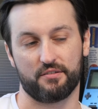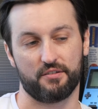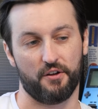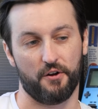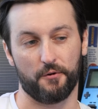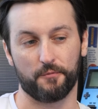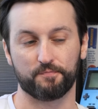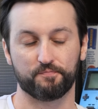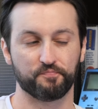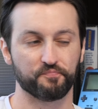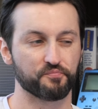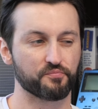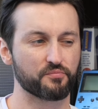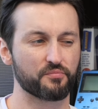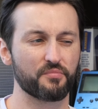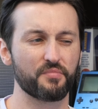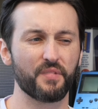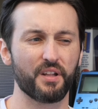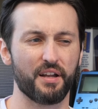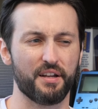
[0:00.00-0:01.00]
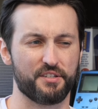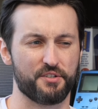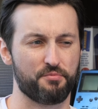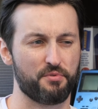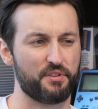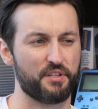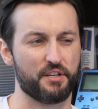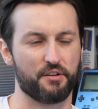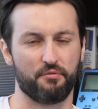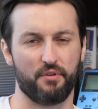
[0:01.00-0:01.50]
So it's
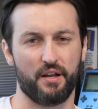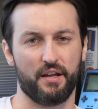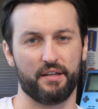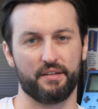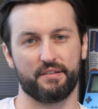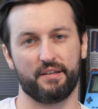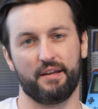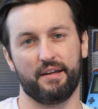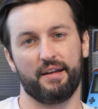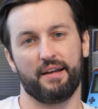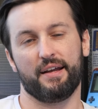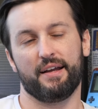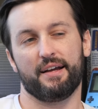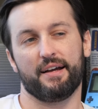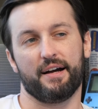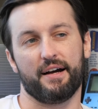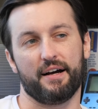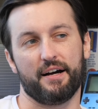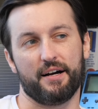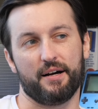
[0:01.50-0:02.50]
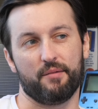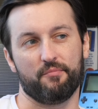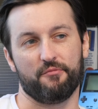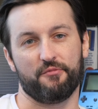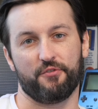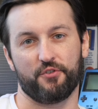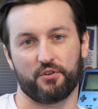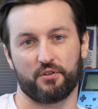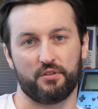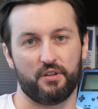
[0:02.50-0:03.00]
really great um,
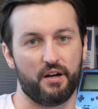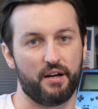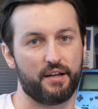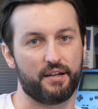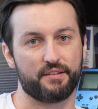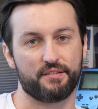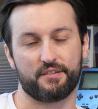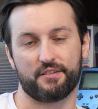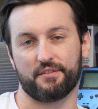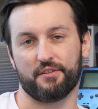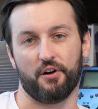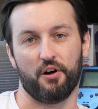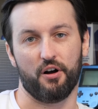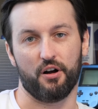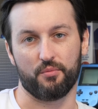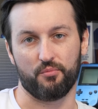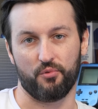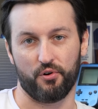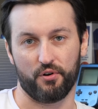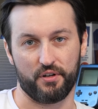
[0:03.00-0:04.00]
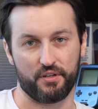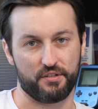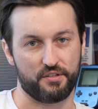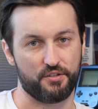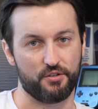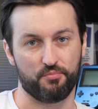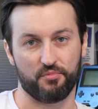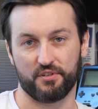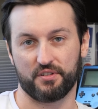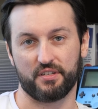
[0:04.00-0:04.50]
for clients. The onboarding
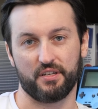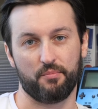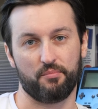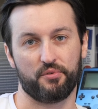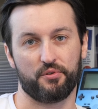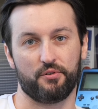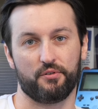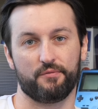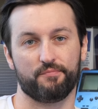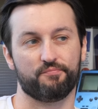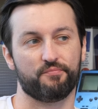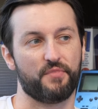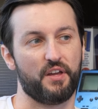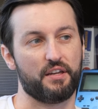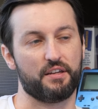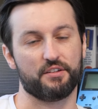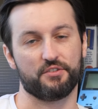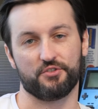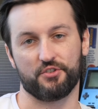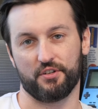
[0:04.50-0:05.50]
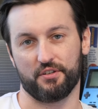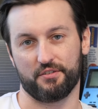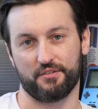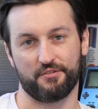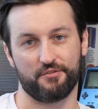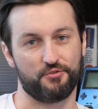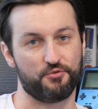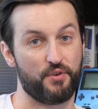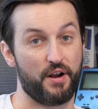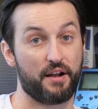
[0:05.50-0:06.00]
super simple. They can
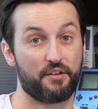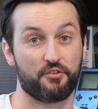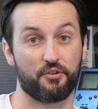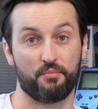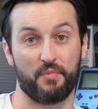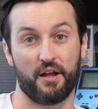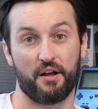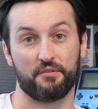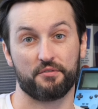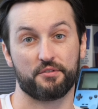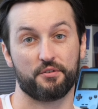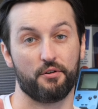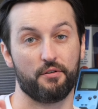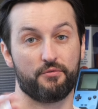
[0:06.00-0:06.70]
just drag their mouse